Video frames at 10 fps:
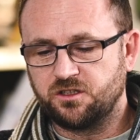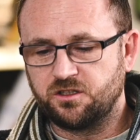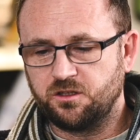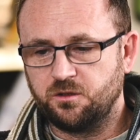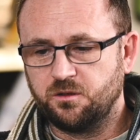and
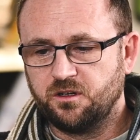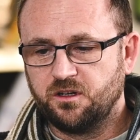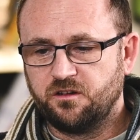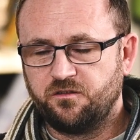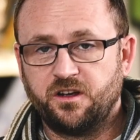to
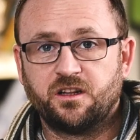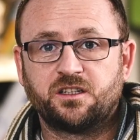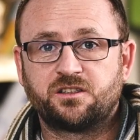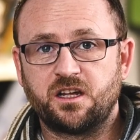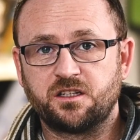feel
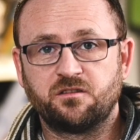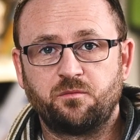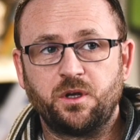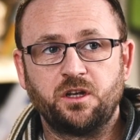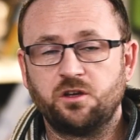this sense
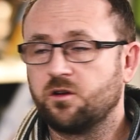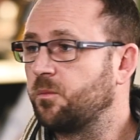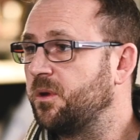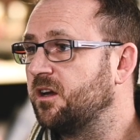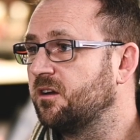of being
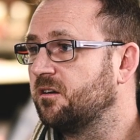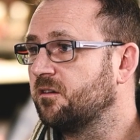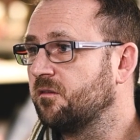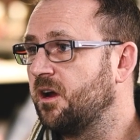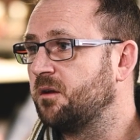European,
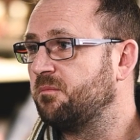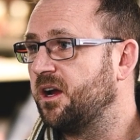right?